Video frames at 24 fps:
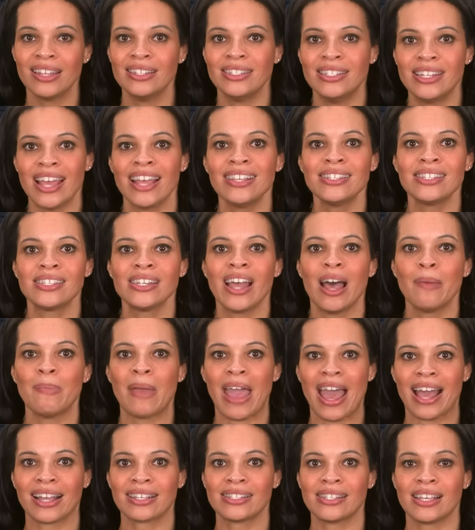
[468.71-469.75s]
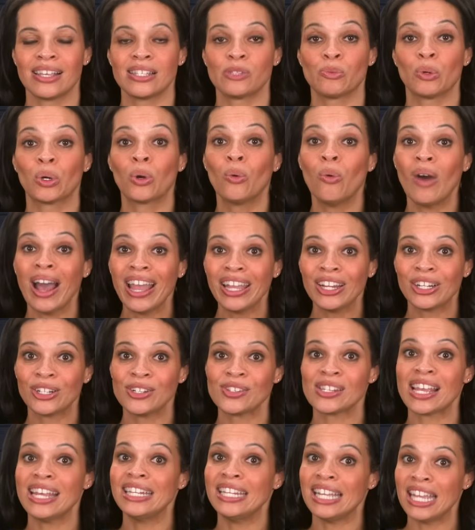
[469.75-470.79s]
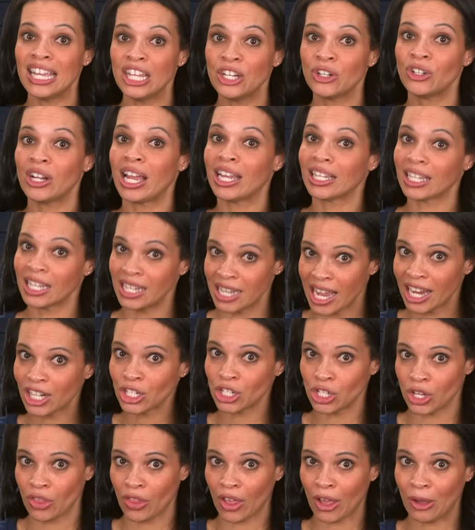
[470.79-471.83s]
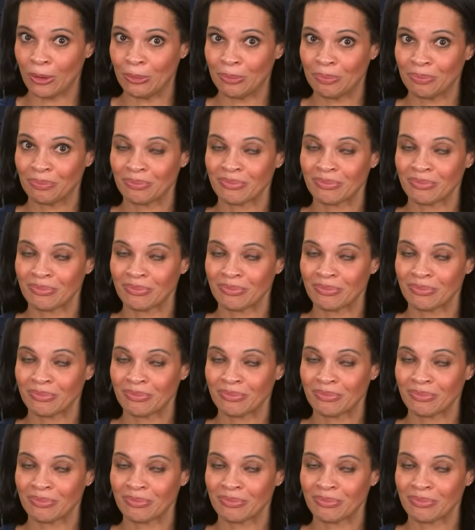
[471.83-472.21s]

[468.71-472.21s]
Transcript: Desktop access requires an internet connection, though.